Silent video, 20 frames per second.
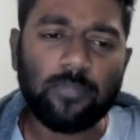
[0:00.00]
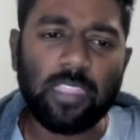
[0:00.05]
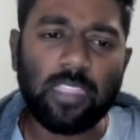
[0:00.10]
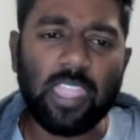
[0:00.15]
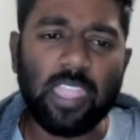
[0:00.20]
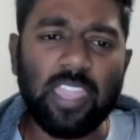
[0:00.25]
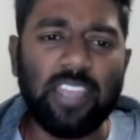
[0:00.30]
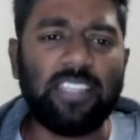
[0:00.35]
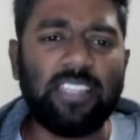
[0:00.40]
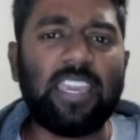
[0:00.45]

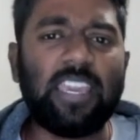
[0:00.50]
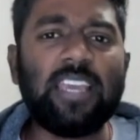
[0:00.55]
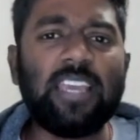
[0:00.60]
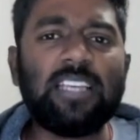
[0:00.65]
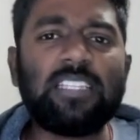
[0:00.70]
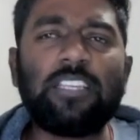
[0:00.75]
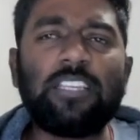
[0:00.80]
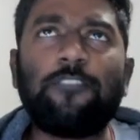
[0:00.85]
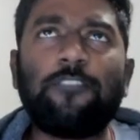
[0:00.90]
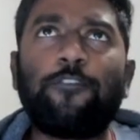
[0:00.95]
in
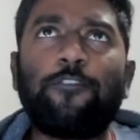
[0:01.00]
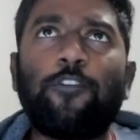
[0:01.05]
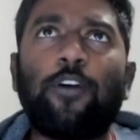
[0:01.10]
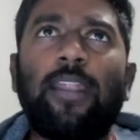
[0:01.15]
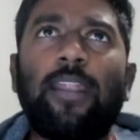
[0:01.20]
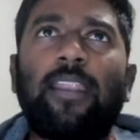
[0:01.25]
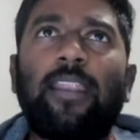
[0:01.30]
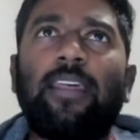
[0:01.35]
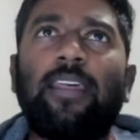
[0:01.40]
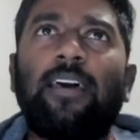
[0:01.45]
case if
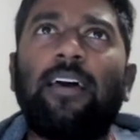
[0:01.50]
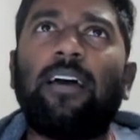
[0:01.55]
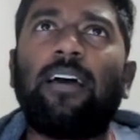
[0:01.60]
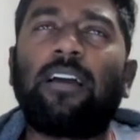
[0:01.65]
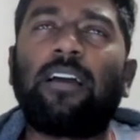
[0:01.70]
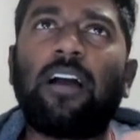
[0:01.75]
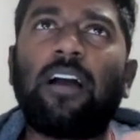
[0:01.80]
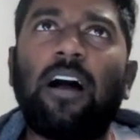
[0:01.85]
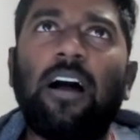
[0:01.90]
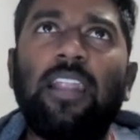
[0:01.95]

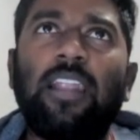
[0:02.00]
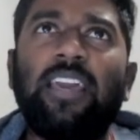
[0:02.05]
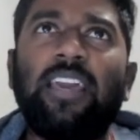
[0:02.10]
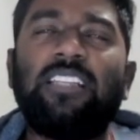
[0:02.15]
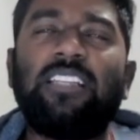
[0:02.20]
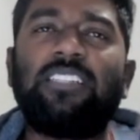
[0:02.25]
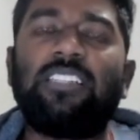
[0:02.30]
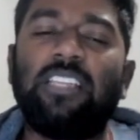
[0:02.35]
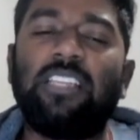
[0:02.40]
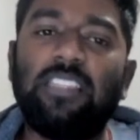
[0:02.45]
your
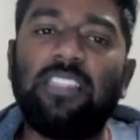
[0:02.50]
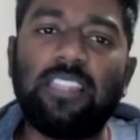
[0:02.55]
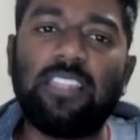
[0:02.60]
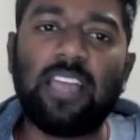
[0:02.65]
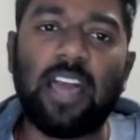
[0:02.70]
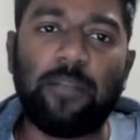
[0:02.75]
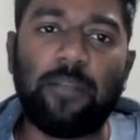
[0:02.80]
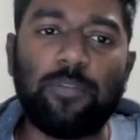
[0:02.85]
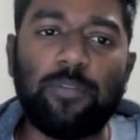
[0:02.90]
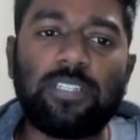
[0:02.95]
college in
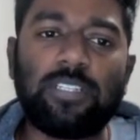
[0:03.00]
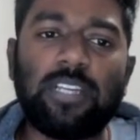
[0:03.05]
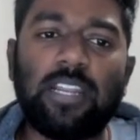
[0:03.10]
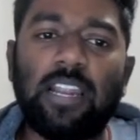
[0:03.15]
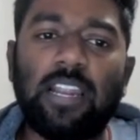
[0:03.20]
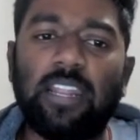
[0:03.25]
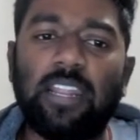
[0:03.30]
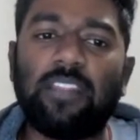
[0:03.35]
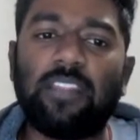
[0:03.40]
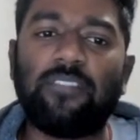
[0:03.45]
the admission
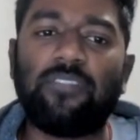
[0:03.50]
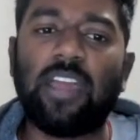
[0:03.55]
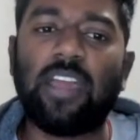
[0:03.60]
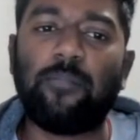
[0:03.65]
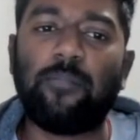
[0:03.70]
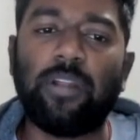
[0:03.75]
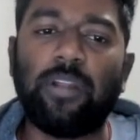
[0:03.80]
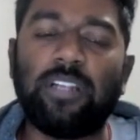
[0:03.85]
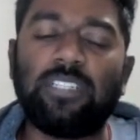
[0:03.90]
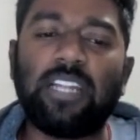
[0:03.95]
letter, if they
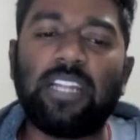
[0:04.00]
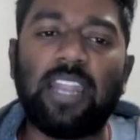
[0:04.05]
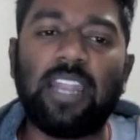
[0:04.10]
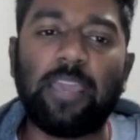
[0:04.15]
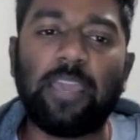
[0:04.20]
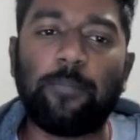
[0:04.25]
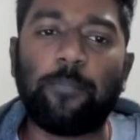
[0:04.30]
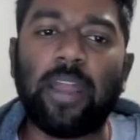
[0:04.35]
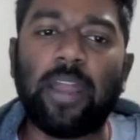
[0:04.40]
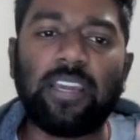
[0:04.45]
had mentioned
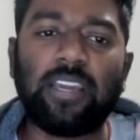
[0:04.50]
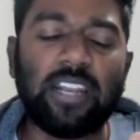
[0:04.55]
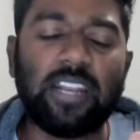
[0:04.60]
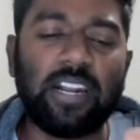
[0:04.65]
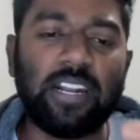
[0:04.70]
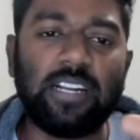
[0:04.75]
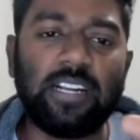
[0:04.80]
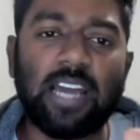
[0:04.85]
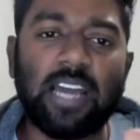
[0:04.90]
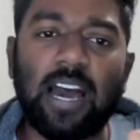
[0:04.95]
like per
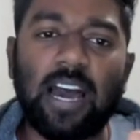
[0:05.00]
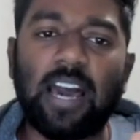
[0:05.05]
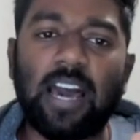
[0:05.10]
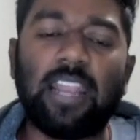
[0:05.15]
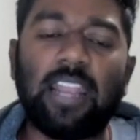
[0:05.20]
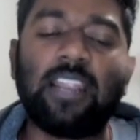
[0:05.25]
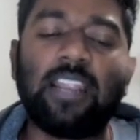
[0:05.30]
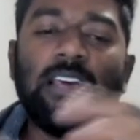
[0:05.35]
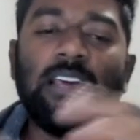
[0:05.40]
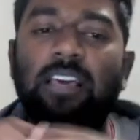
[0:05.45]
credit
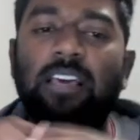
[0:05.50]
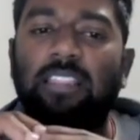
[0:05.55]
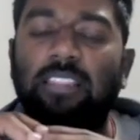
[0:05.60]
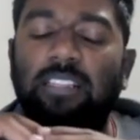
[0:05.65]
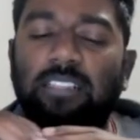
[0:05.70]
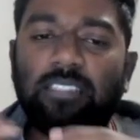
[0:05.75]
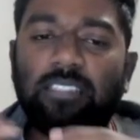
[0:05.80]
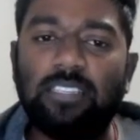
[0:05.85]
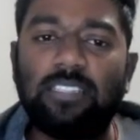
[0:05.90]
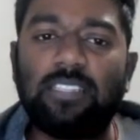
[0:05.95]
hour
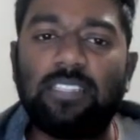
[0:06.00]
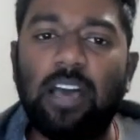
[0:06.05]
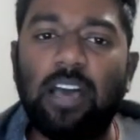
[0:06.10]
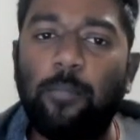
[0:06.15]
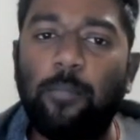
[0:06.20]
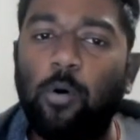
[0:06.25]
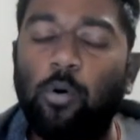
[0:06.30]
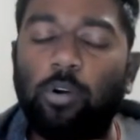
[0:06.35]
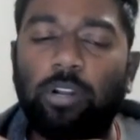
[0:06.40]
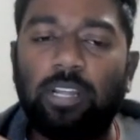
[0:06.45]
this is the
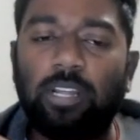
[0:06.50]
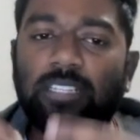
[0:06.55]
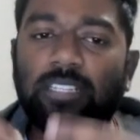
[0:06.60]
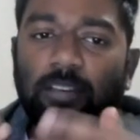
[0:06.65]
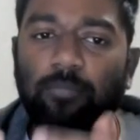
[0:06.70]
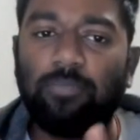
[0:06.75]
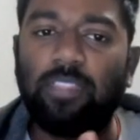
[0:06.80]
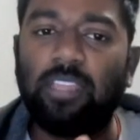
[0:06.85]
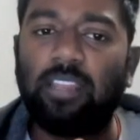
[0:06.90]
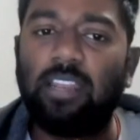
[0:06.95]
amount or
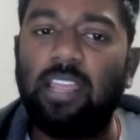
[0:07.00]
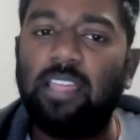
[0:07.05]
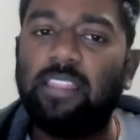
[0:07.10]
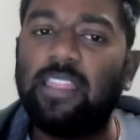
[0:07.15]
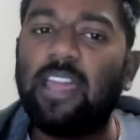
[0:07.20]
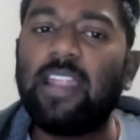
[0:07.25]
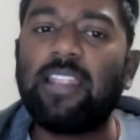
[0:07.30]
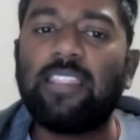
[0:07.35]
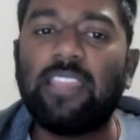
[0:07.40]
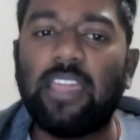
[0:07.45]
something like
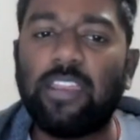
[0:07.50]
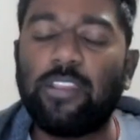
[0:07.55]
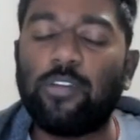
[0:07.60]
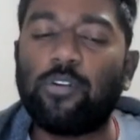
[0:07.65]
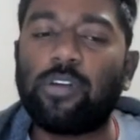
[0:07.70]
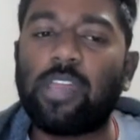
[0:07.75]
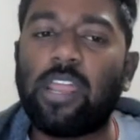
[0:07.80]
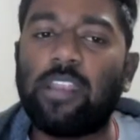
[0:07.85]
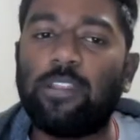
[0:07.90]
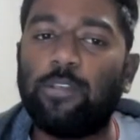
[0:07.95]
that, then
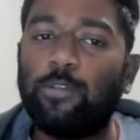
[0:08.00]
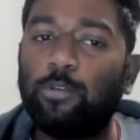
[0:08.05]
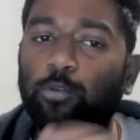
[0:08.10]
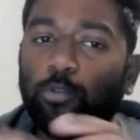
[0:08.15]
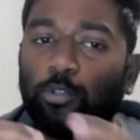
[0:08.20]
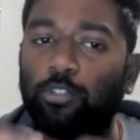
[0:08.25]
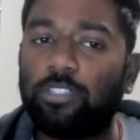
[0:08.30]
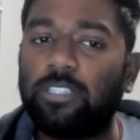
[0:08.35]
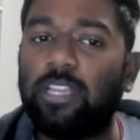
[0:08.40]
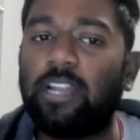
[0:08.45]
you can
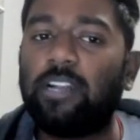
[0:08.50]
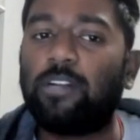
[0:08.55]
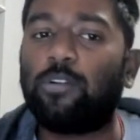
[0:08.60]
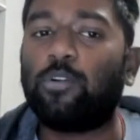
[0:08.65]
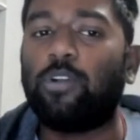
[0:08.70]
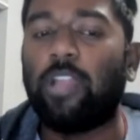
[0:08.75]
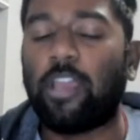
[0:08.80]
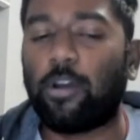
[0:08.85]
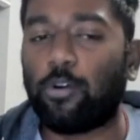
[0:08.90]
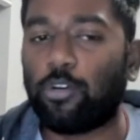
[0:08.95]
use that
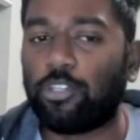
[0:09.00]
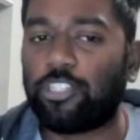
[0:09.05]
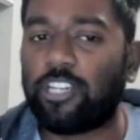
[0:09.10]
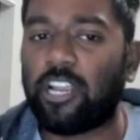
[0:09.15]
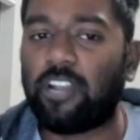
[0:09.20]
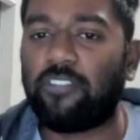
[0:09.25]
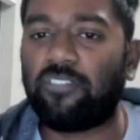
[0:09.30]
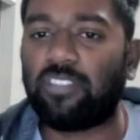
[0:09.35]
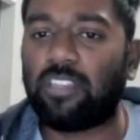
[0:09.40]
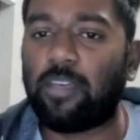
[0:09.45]
to
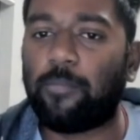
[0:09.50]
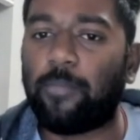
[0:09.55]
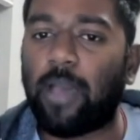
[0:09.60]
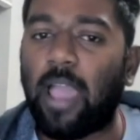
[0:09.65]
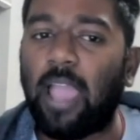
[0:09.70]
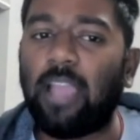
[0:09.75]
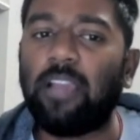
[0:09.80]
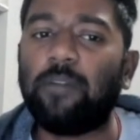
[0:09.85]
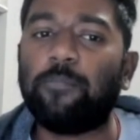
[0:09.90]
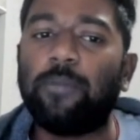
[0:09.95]
negotiate with the
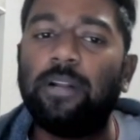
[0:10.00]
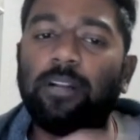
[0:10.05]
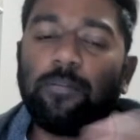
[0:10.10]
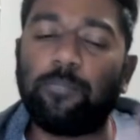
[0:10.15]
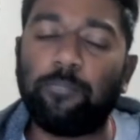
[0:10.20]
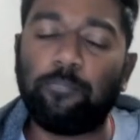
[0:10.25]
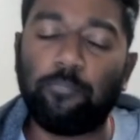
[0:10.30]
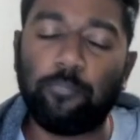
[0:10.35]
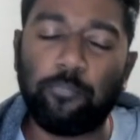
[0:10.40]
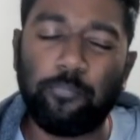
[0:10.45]
bank.
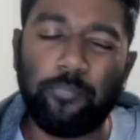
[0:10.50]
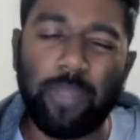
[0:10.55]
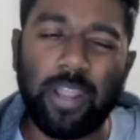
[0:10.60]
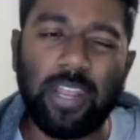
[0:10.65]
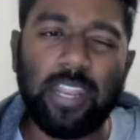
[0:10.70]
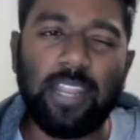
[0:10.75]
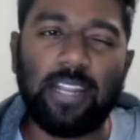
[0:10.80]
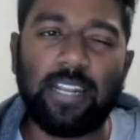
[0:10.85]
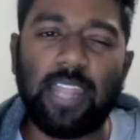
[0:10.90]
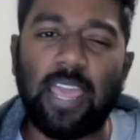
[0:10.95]
But
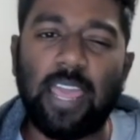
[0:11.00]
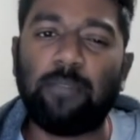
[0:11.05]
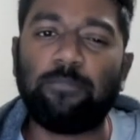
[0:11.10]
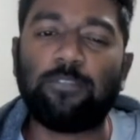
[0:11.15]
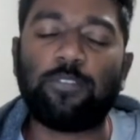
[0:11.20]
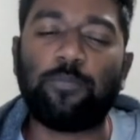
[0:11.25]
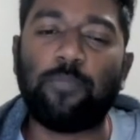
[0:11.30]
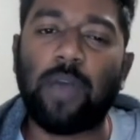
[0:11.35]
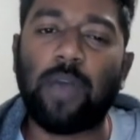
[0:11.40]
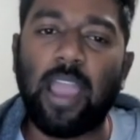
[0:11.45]
many
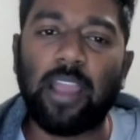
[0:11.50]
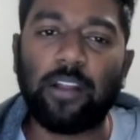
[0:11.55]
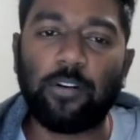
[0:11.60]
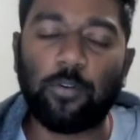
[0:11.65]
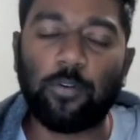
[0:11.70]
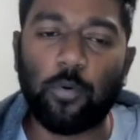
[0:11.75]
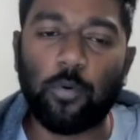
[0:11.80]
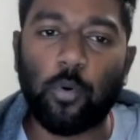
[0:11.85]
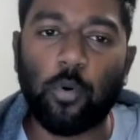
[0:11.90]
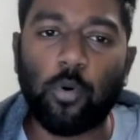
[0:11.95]
times
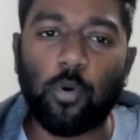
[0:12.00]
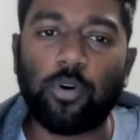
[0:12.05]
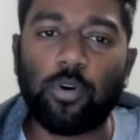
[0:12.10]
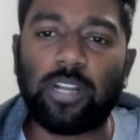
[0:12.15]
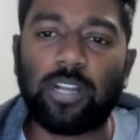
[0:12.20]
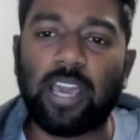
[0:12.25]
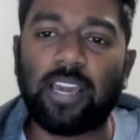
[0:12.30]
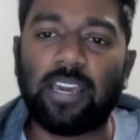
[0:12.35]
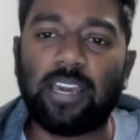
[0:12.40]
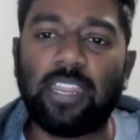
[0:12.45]
bank
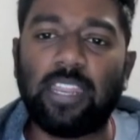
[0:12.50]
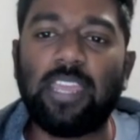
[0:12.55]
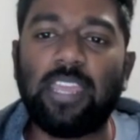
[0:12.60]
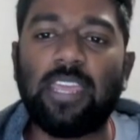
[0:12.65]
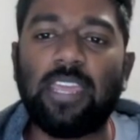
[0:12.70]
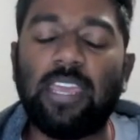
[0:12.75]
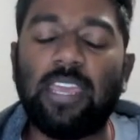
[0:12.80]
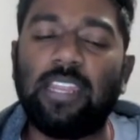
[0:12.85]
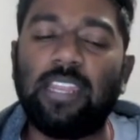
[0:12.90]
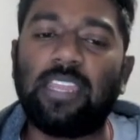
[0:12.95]
won't
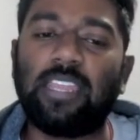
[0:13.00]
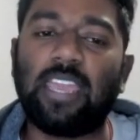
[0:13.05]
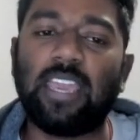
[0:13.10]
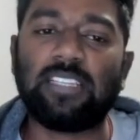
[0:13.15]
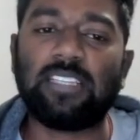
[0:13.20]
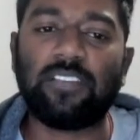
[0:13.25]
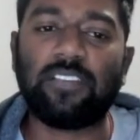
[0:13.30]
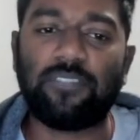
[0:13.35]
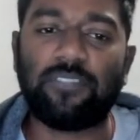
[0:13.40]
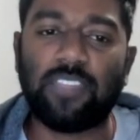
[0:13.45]
agree in
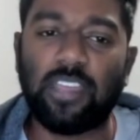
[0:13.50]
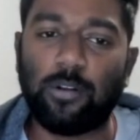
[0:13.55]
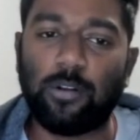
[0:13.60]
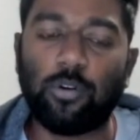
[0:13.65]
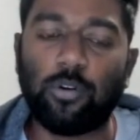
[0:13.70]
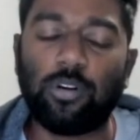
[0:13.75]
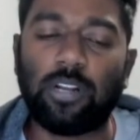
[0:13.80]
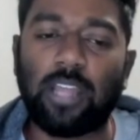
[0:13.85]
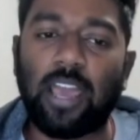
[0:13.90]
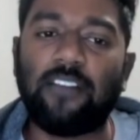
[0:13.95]
case if they
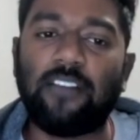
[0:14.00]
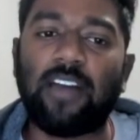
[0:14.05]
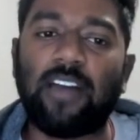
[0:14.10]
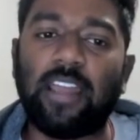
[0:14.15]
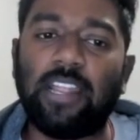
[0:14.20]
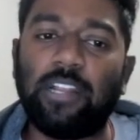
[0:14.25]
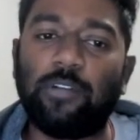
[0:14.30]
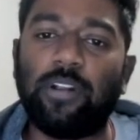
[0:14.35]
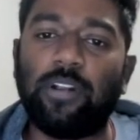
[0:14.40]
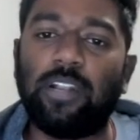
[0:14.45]
don't have
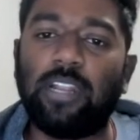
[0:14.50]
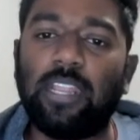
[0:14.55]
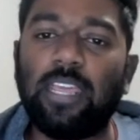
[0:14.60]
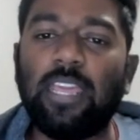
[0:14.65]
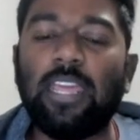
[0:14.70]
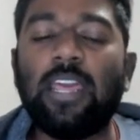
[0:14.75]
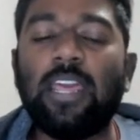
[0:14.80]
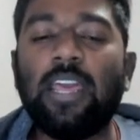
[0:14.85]
I-20.